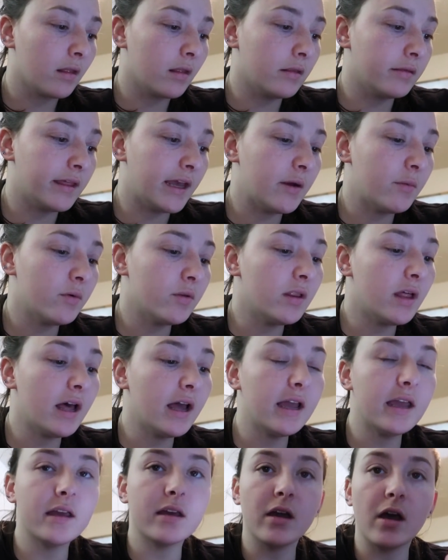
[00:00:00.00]
they were
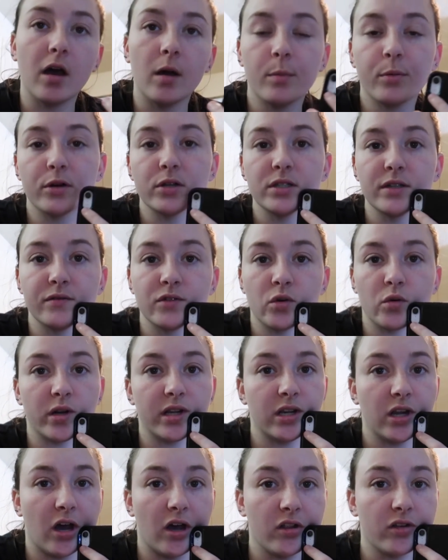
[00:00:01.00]
like upwards of
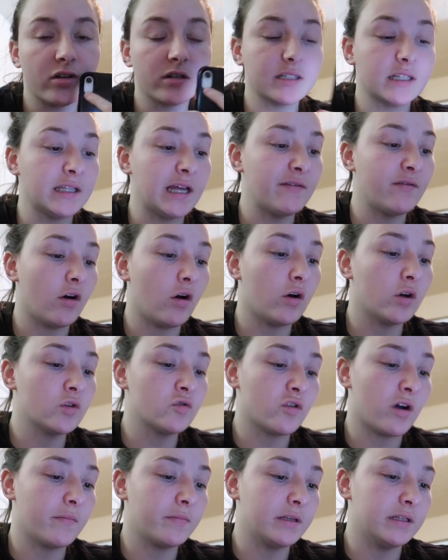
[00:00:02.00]
$20 and they've all
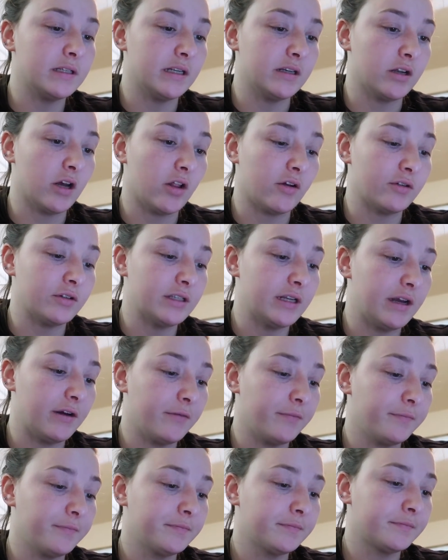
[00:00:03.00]
dropped to $10
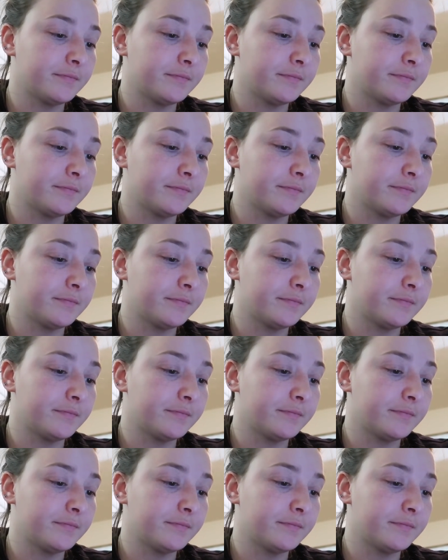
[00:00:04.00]
now.